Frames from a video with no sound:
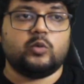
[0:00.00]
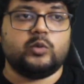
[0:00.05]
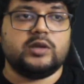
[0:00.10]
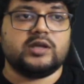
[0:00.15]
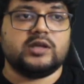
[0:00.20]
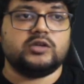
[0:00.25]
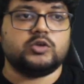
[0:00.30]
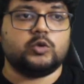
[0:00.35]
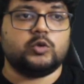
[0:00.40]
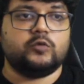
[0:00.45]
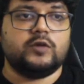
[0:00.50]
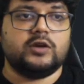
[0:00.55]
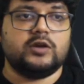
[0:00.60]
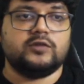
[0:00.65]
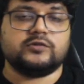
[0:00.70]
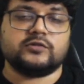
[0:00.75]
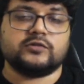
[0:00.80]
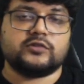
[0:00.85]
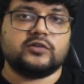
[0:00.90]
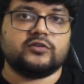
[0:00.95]
can do very
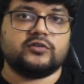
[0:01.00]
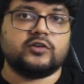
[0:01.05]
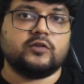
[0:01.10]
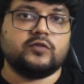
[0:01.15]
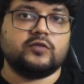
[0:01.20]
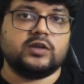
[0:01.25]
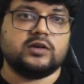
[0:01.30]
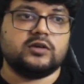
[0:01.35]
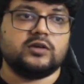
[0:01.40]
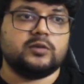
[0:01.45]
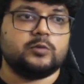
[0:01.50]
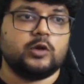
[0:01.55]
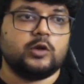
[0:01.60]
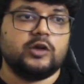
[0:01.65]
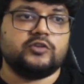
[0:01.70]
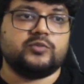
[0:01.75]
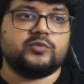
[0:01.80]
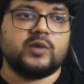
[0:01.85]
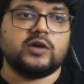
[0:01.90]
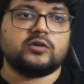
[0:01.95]
interesting stuff. We can deploy
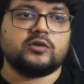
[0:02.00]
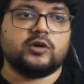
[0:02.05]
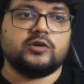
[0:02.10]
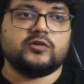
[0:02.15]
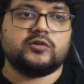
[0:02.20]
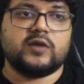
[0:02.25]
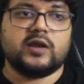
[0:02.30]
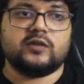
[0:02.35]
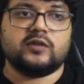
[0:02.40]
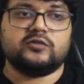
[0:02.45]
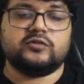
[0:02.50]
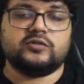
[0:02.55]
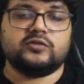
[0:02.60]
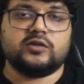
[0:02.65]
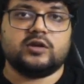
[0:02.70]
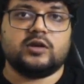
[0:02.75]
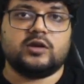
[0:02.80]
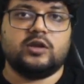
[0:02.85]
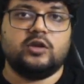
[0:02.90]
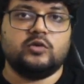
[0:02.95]
smart contracts
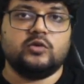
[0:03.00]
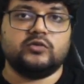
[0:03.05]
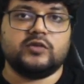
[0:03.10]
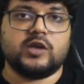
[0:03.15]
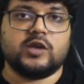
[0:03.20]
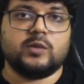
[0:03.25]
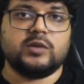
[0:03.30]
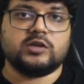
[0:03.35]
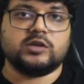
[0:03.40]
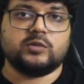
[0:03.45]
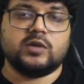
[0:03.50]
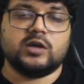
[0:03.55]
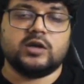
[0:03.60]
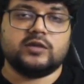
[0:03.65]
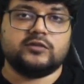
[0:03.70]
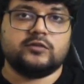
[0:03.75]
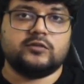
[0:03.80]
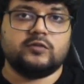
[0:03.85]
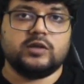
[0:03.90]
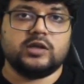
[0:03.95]
uh, using our
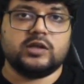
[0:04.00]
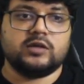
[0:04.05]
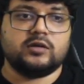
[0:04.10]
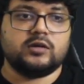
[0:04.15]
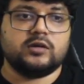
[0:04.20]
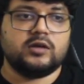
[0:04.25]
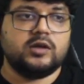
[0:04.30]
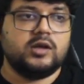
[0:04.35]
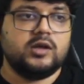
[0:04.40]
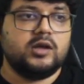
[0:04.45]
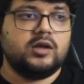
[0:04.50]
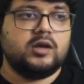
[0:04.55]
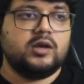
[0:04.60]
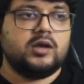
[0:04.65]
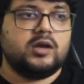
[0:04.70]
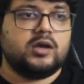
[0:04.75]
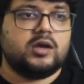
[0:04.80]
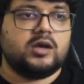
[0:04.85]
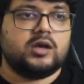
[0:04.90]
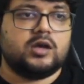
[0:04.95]
MetaMask. We can
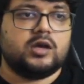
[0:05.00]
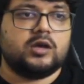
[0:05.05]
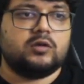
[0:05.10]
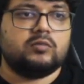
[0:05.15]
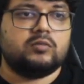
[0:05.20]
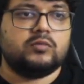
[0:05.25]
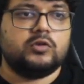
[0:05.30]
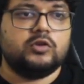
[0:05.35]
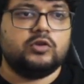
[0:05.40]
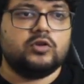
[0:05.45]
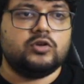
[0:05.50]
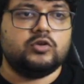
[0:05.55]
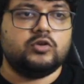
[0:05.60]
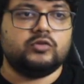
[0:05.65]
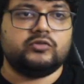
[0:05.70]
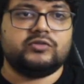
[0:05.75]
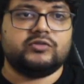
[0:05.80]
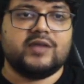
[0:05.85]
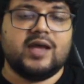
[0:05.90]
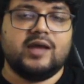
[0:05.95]
um,
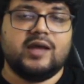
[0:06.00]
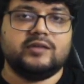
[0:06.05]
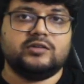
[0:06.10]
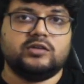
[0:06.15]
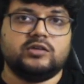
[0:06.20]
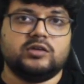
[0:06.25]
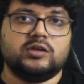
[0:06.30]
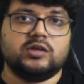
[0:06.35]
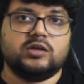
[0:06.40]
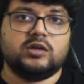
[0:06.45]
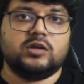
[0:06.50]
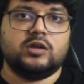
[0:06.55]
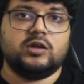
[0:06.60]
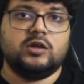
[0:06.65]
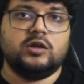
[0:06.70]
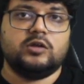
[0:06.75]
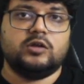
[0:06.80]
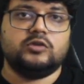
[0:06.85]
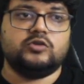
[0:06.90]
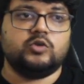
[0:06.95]
use that uh,
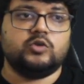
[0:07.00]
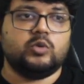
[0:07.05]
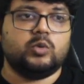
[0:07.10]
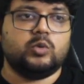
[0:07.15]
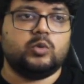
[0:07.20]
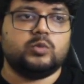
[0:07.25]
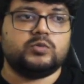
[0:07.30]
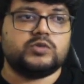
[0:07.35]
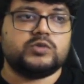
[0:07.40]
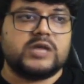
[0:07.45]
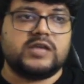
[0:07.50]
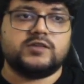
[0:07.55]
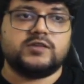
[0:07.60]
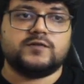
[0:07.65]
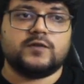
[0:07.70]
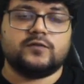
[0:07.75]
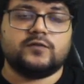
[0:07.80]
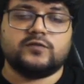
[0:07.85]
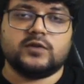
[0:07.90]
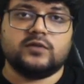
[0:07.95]
to
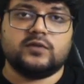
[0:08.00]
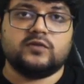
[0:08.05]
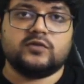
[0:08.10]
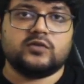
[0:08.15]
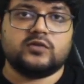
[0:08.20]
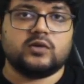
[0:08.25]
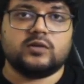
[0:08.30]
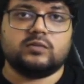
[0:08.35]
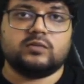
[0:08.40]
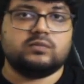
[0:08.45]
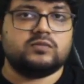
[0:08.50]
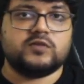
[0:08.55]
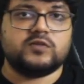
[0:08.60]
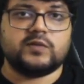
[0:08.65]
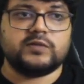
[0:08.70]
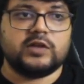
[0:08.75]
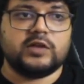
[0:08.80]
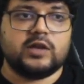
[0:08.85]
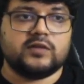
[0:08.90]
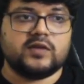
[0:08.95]
transfer funds or
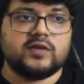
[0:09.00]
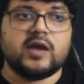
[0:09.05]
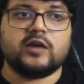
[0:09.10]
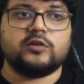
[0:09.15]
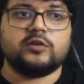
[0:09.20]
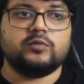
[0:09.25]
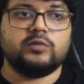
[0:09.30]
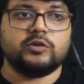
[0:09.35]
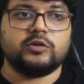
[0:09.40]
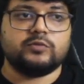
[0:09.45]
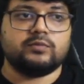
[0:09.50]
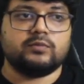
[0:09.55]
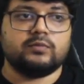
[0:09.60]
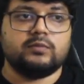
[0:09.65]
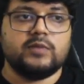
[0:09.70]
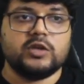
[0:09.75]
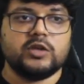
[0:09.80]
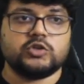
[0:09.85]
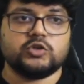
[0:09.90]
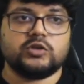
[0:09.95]
something like that. But
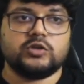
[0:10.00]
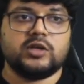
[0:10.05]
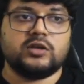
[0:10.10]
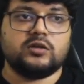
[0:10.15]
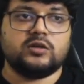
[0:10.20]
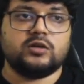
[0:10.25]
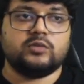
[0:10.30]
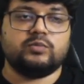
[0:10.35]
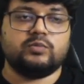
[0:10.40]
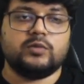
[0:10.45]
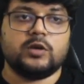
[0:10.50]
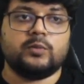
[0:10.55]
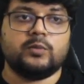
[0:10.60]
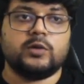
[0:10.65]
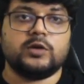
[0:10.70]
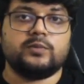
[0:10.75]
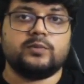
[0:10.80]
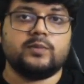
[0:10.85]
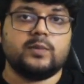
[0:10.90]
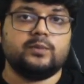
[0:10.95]
make sure that,
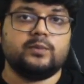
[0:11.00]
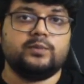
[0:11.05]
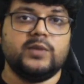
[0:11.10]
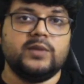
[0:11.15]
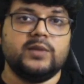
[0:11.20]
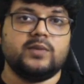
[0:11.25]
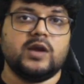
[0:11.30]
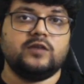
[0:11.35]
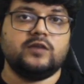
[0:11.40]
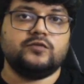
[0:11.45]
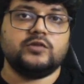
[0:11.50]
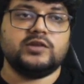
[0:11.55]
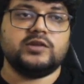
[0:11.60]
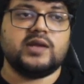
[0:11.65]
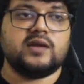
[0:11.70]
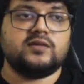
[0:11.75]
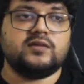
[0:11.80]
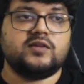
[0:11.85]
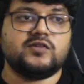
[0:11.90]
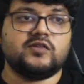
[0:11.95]
but be mindful
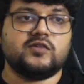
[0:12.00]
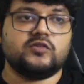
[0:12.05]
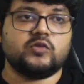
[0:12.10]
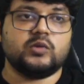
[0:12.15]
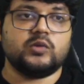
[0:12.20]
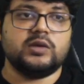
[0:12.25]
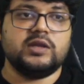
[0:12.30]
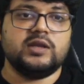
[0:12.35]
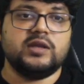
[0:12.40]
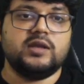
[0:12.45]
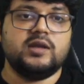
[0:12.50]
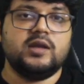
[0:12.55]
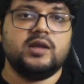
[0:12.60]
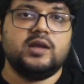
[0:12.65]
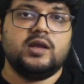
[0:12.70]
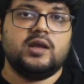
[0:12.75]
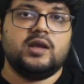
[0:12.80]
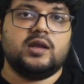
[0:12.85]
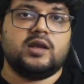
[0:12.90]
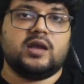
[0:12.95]
that this is only
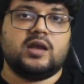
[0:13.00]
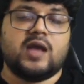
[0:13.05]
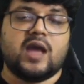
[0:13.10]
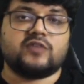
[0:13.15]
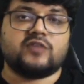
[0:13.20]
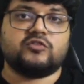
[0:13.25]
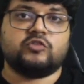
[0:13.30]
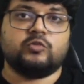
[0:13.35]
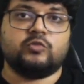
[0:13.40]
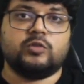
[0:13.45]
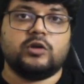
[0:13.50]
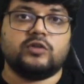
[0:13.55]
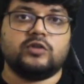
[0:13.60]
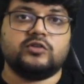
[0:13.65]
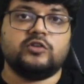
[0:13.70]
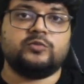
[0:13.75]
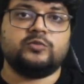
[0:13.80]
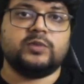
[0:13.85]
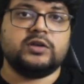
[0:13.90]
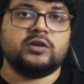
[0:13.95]
uh, accessible on
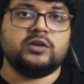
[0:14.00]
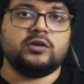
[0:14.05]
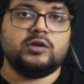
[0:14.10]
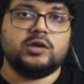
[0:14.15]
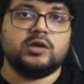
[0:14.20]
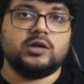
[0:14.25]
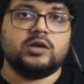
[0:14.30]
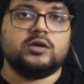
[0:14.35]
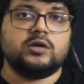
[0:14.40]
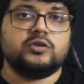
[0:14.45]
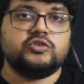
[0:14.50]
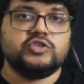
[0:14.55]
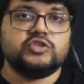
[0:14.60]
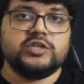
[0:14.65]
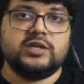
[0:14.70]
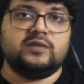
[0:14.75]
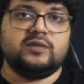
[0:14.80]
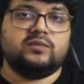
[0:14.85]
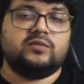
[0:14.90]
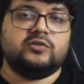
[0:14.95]
this particular
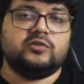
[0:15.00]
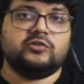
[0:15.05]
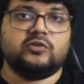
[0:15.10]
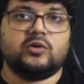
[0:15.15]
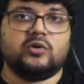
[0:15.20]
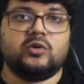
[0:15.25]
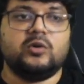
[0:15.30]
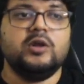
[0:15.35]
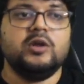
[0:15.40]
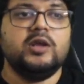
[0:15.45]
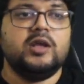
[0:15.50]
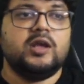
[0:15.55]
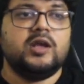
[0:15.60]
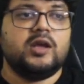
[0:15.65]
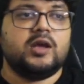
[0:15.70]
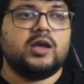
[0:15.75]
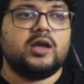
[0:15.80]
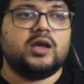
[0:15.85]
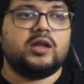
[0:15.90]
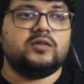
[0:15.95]
chain. So
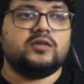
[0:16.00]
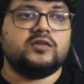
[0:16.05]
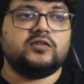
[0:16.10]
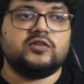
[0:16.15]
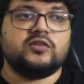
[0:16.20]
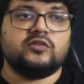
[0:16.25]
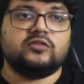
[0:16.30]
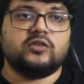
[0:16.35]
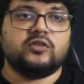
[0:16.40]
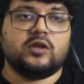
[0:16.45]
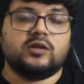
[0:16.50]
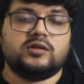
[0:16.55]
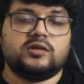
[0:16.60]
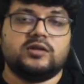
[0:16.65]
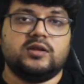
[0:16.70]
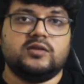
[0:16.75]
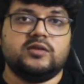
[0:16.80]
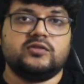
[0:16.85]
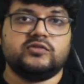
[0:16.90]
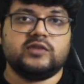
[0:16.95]
uh, this is not
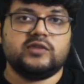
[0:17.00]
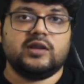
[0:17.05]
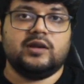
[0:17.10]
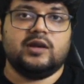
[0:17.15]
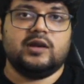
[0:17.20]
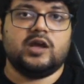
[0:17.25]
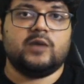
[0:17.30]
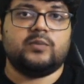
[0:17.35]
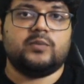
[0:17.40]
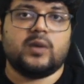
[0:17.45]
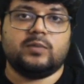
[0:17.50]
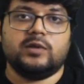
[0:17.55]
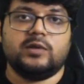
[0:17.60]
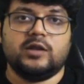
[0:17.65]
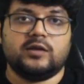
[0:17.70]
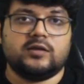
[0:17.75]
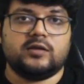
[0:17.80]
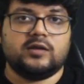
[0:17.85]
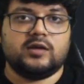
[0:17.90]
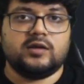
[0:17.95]
still a
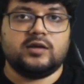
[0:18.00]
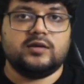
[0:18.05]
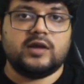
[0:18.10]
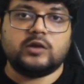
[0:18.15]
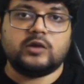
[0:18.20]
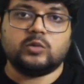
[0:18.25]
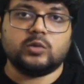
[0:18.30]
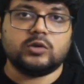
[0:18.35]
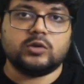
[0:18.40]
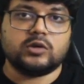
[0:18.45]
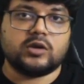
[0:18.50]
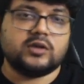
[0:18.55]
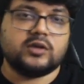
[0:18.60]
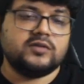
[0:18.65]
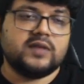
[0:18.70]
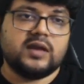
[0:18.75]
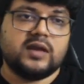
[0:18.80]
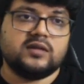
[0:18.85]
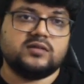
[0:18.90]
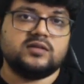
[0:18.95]
public network
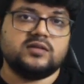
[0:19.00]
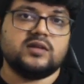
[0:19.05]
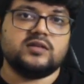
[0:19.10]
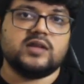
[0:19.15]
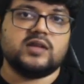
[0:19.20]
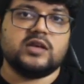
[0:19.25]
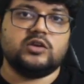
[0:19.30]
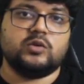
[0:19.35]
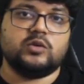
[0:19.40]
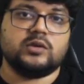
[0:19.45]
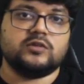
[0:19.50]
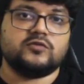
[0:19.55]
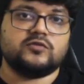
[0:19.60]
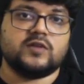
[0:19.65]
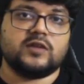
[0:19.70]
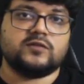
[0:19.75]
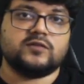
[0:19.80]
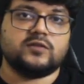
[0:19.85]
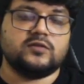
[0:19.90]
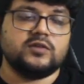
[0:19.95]
that that you can
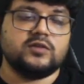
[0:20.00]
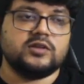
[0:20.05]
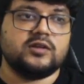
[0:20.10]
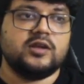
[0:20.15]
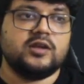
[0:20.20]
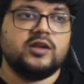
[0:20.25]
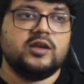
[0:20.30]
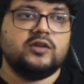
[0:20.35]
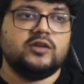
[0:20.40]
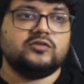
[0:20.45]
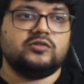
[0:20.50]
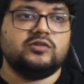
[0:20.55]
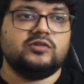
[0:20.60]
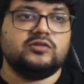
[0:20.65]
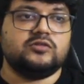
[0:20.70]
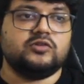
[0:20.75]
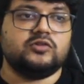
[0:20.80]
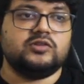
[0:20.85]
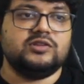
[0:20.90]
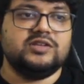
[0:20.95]
transfer with so, th
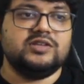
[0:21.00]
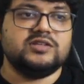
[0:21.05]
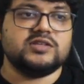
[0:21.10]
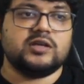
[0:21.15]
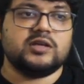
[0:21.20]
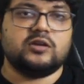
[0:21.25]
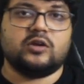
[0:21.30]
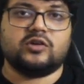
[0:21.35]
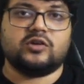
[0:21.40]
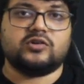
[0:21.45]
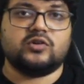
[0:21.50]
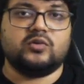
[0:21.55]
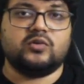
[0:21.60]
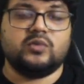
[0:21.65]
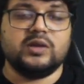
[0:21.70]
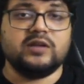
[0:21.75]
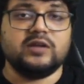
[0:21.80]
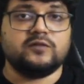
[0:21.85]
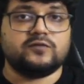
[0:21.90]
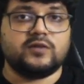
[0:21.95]
so these are not
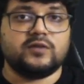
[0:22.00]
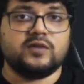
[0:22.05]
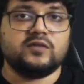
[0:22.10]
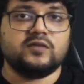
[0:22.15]
real funds